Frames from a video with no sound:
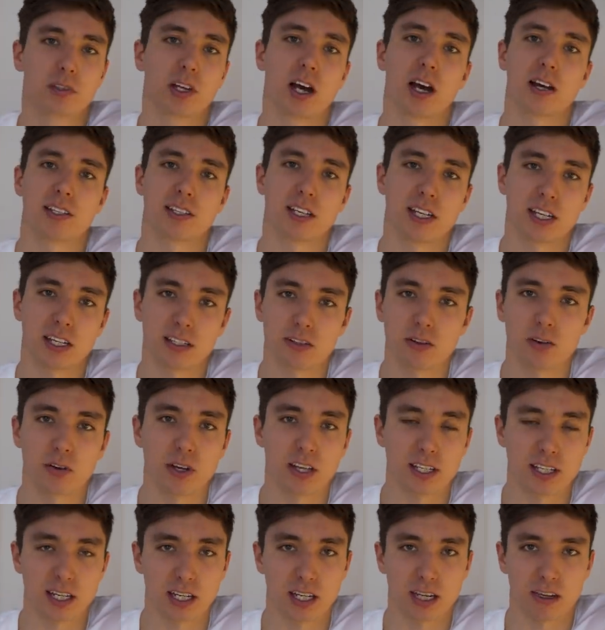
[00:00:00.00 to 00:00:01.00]
cutting, not
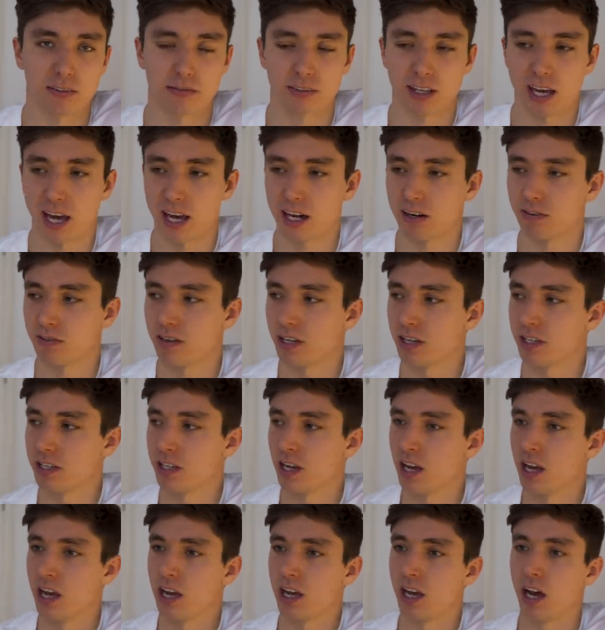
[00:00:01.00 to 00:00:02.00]
eating enough calories,
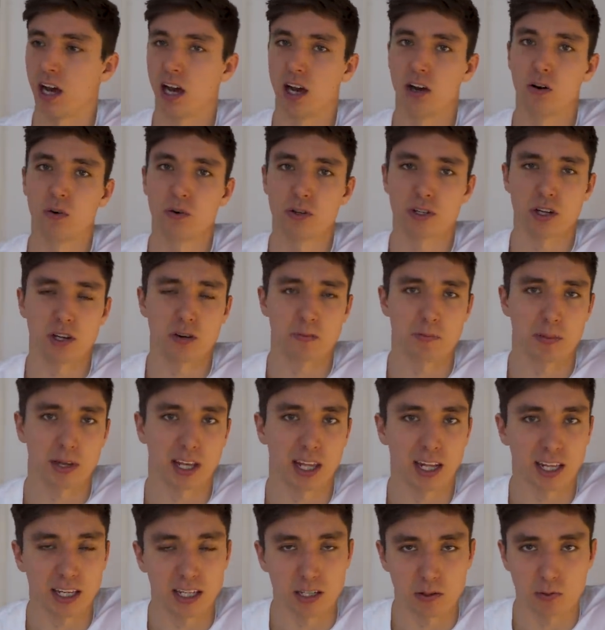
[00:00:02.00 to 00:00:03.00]
also
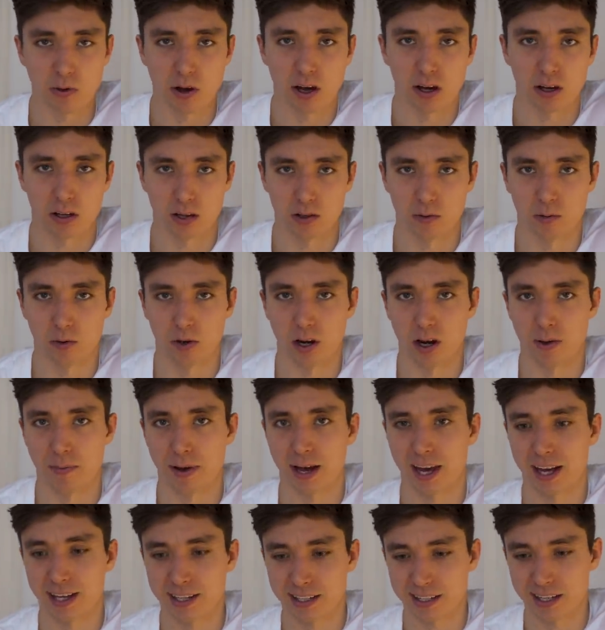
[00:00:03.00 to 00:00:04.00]
beginning to work on the one-arm
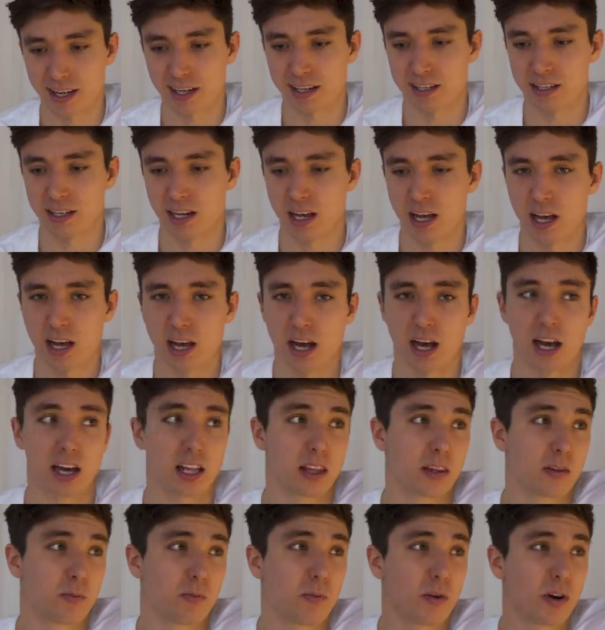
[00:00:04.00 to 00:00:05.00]
handstand,
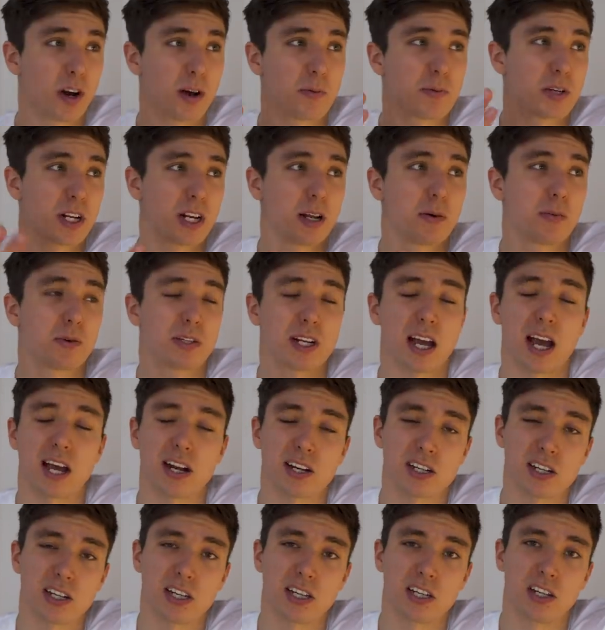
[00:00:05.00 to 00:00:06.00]
the one-arm chin-up was
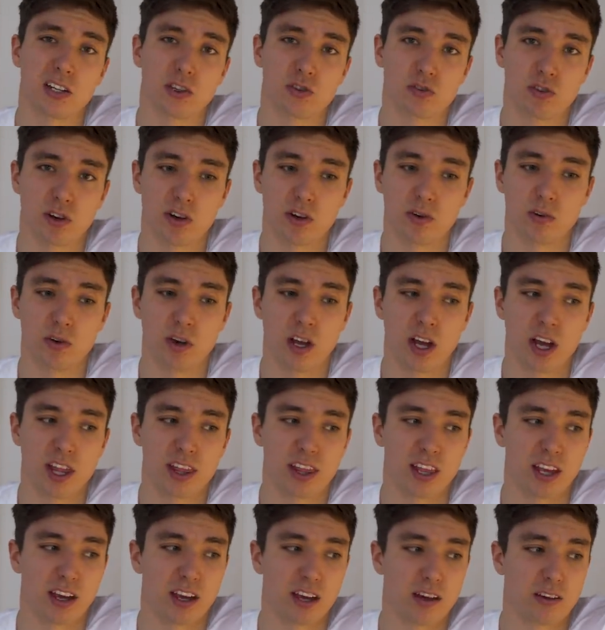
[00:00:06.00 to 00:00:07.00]
actually the drill
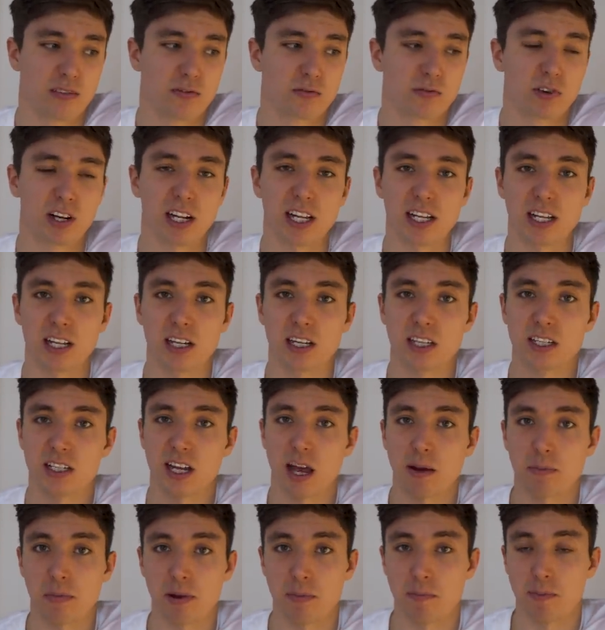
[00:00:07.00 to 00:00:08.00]
that really did
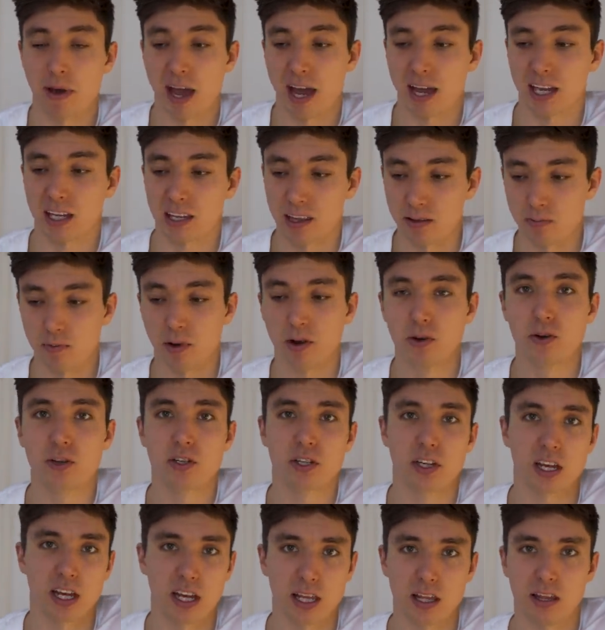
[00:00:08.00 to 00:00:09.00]
set me back the
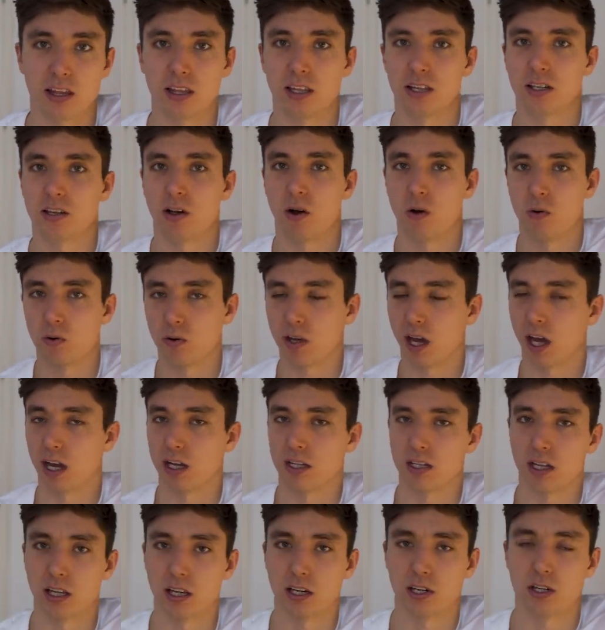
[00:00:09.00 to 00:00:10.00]
most in this whole
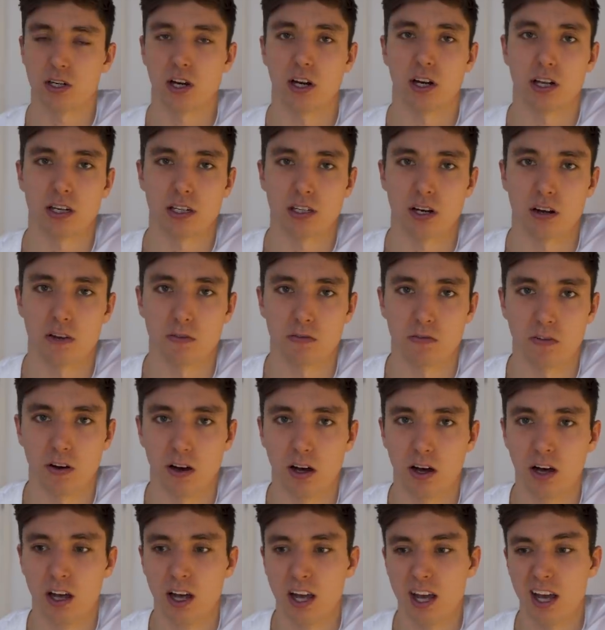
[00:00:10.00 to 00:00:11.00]
calisthenics journey so
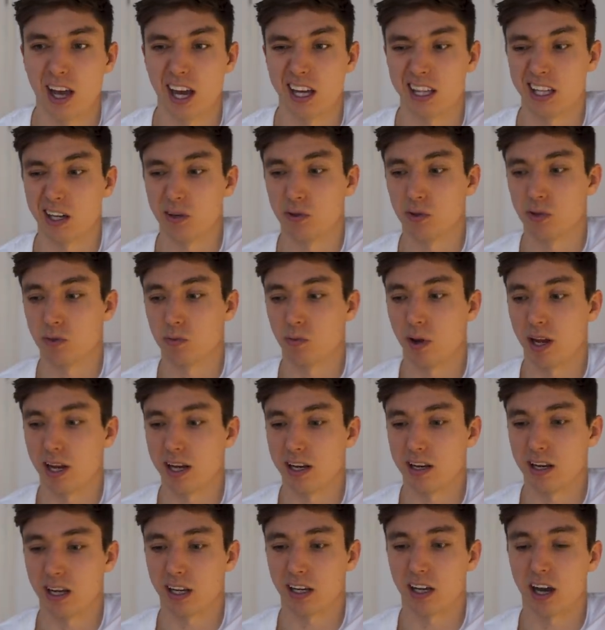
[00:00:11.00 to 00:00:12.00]
far, and that was
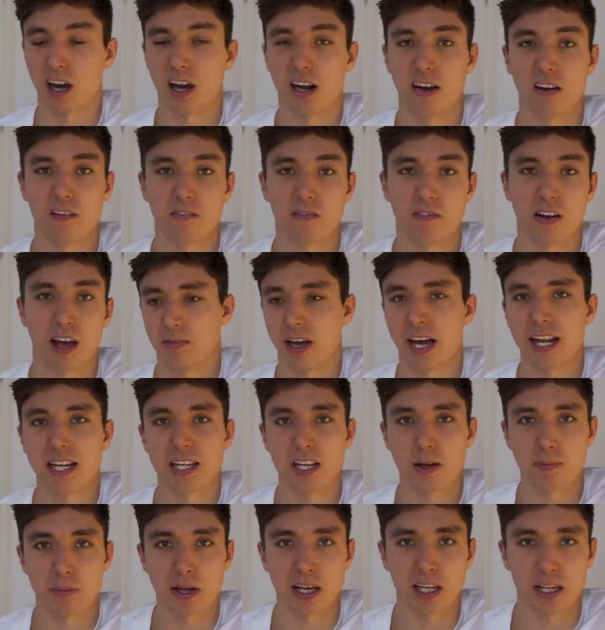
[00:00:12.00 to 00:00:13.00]
when it kind of
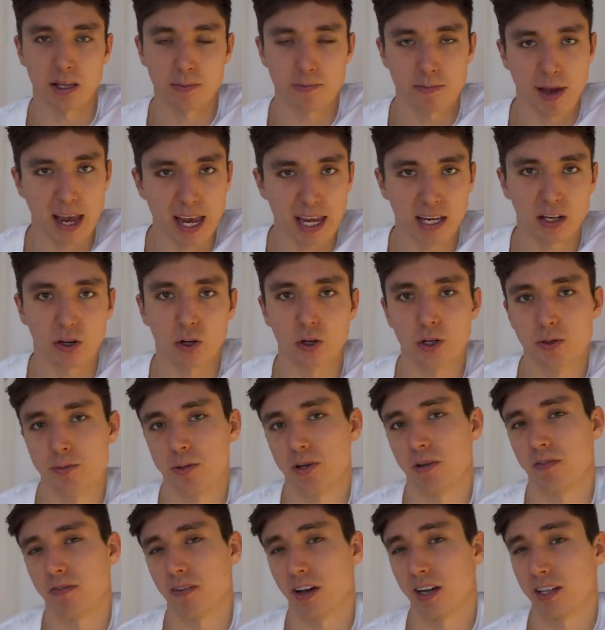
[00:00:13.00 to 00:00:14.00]
ended up being the main
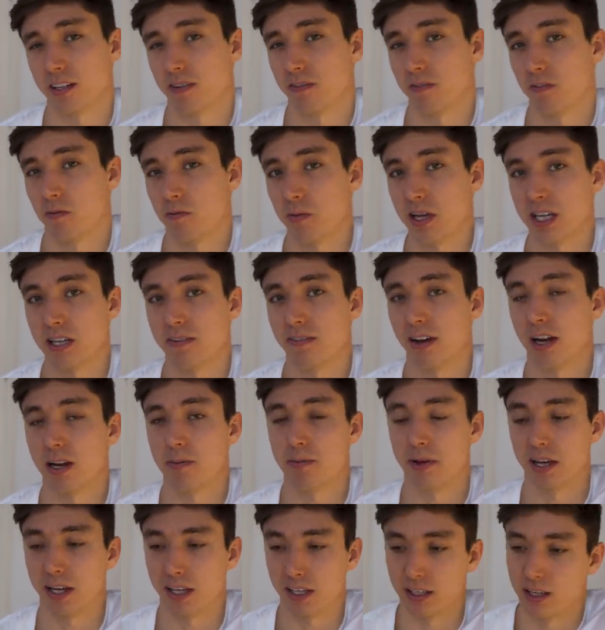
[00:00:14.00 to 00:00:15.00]
contributing factor for me
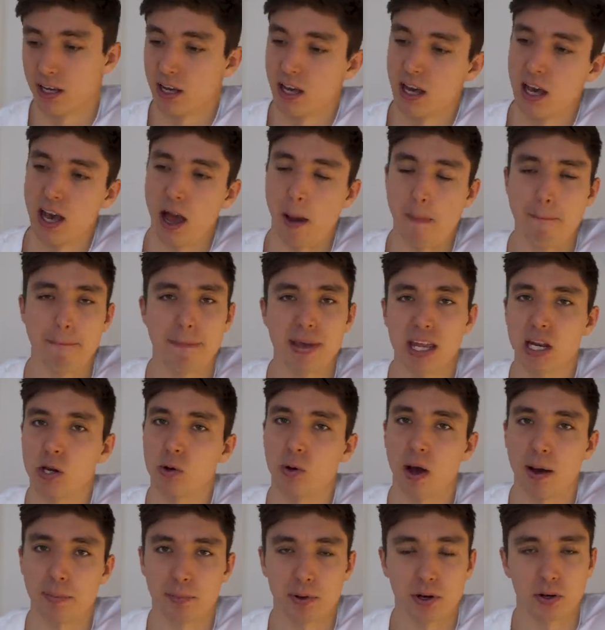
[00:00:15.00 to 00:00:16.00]
developing
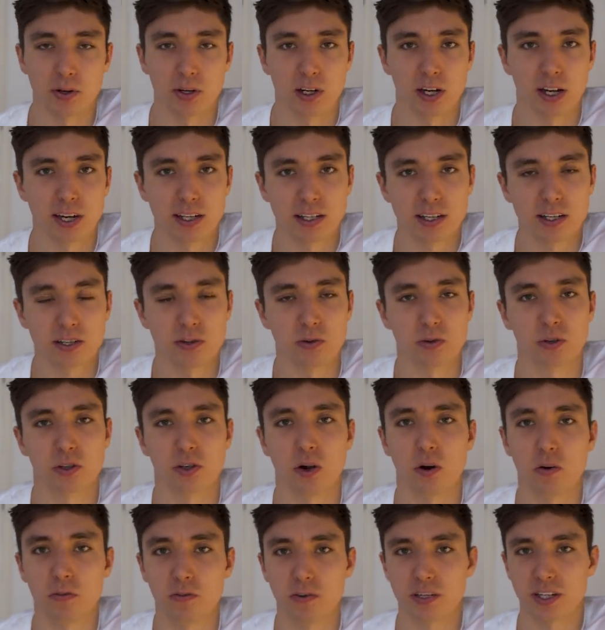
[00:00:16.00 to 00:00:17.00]
medial epicondylitis, or
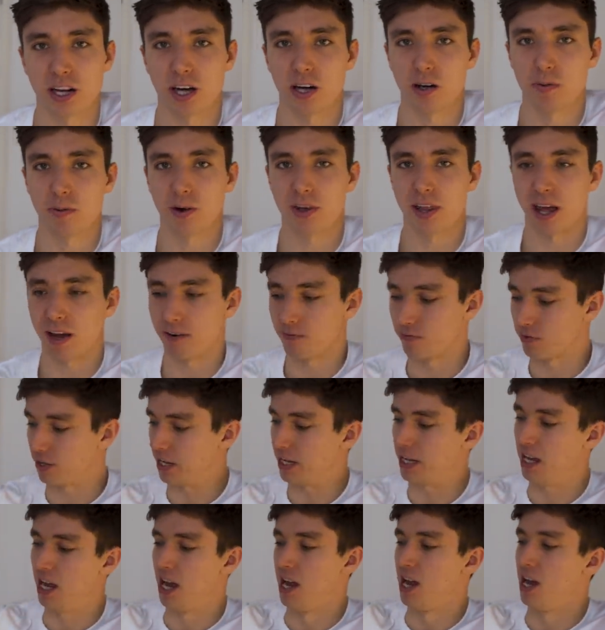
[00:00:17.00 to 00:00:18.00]
golfer's elbow, that
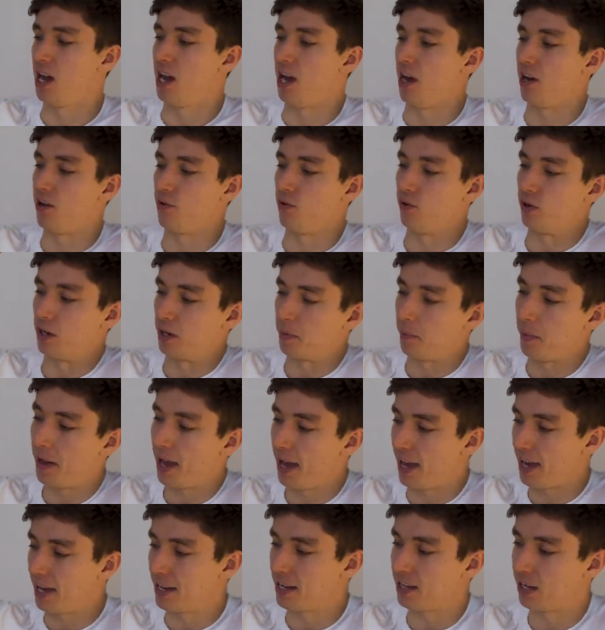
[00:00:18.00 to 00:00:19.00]
really annoying
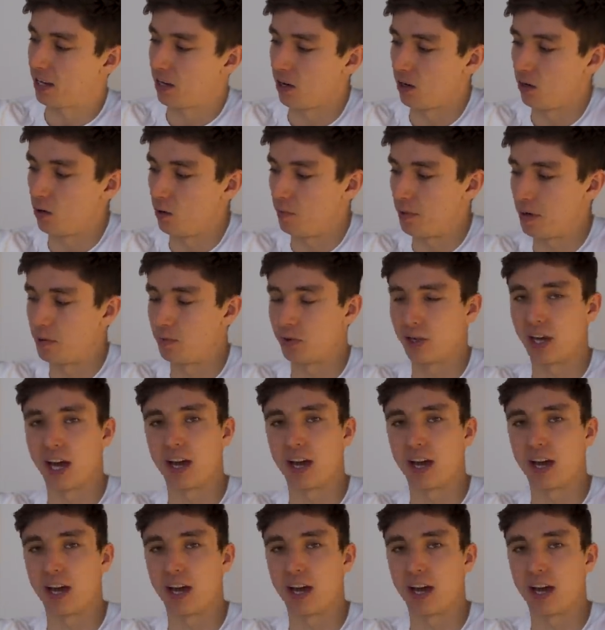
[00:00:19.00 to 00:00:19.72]
pain that a lot of people